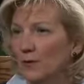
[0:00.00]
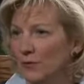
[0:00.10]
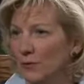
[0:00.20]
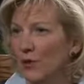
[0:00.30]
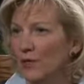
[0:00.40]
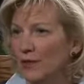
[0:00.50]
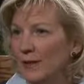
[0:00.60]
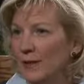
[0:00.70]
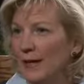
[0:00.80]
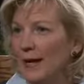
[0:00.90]
to flourish
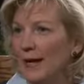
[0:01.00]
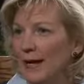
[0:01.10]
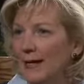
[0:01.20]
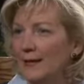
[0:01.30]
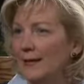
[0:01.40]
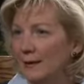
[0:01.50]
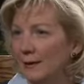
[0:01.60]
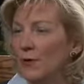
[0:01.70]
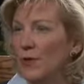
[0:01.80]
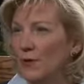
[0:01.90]
and to
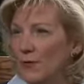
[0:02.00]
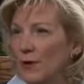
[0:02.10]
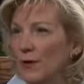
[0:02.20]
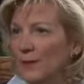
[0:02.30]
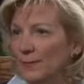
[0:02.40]
live without fear.